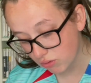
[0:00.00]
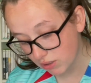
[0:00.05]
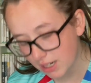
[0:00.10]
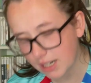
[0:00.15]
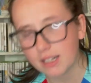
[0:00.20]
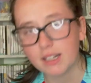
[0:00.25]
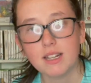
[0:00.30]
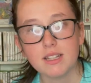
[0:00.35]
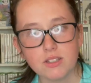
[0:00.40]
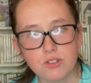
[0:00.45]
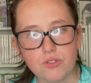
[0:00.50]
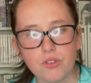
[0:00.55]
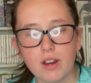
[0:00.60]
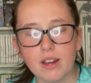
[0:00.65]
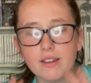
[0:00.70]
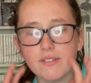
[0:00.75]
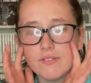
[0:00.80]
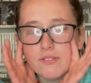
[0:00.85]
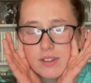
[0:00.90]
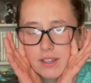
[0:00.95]
Let's try
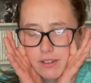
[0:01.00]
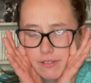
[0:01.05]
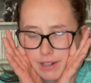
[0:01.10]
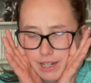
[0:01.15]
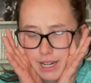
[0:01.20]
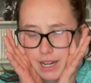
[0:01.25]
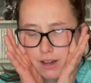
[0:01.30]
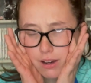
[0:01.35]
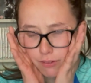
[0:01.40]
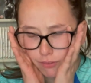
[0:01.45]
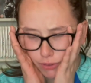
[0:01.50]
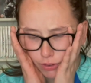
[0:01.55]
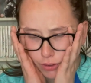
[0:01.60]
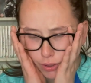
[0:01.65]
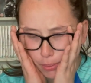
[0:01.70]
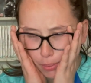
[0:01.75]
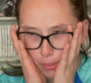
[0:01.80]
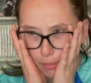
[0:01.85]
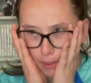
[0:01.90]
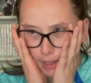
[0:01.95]
and figure it out off the
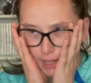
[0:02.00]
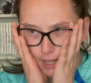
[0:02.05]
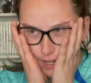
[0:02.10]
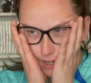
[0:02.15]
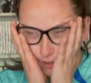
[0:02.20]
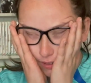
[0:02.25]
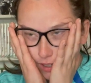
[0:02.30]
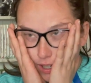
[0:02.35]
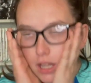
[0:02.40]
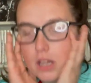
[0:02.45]
top of my head.